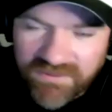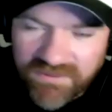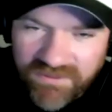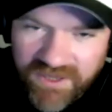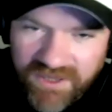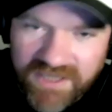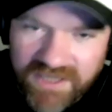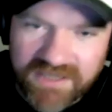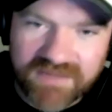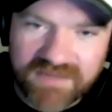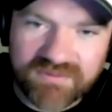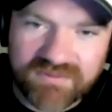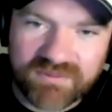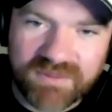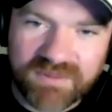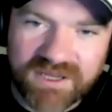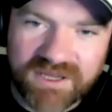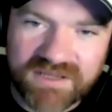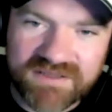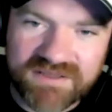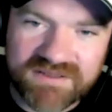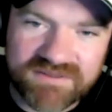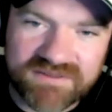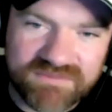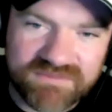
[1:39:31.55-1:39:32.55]
Great year for
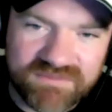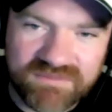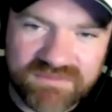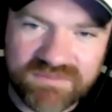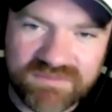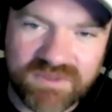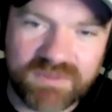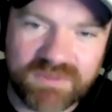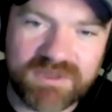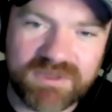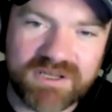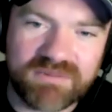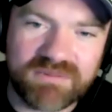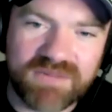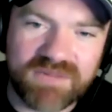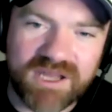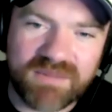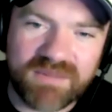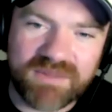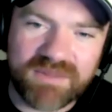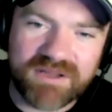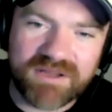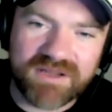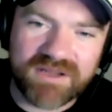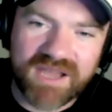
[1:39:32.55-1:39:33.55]
Butters. Probably going to be up
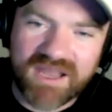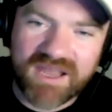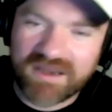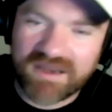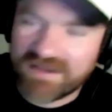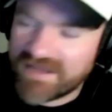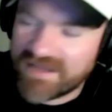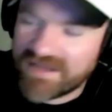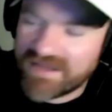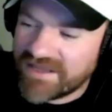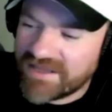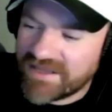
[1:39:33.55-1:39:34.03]
there again.